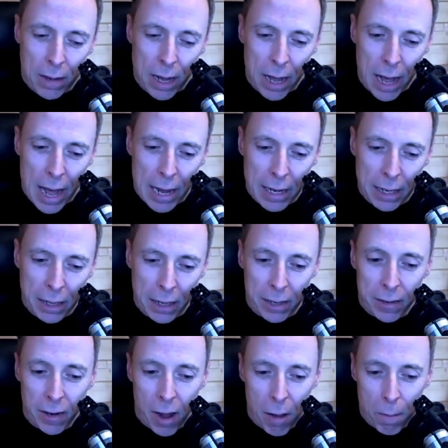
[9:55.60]
any of the
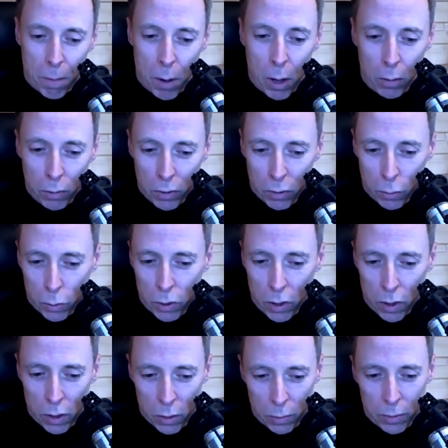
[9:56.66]
top posts were
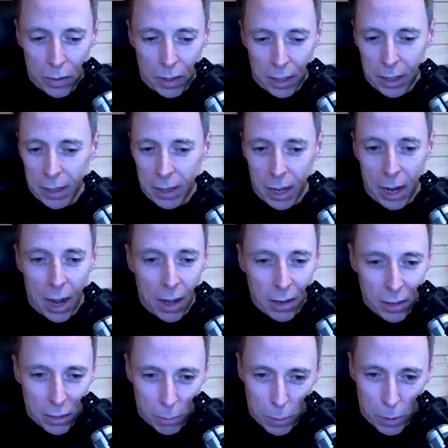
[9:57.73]
always the
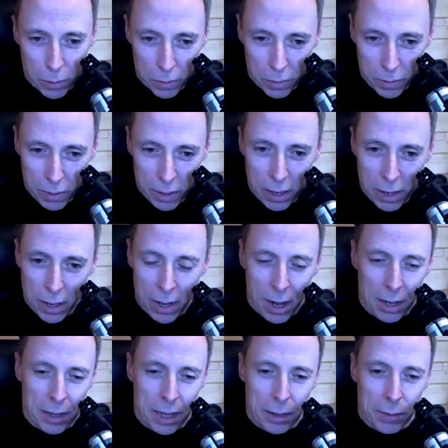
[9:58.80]
longest posts.
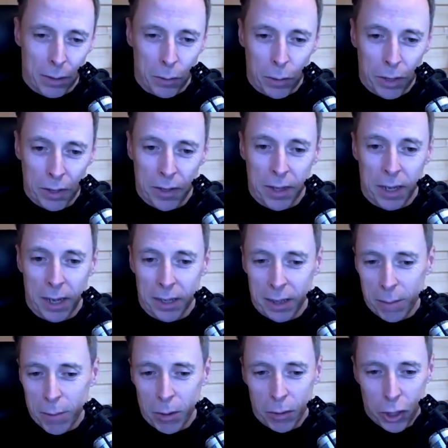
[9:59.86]
And they were the ones that got the
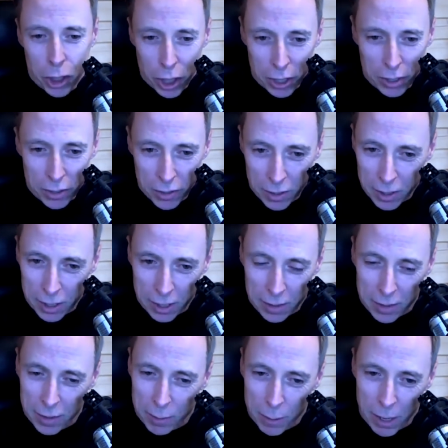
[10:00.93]
most shares and things
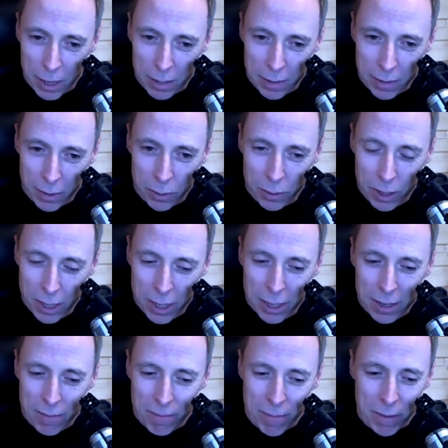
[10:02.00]
as well. So
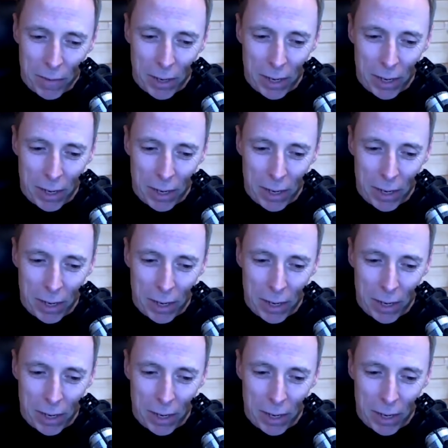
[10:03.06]
if you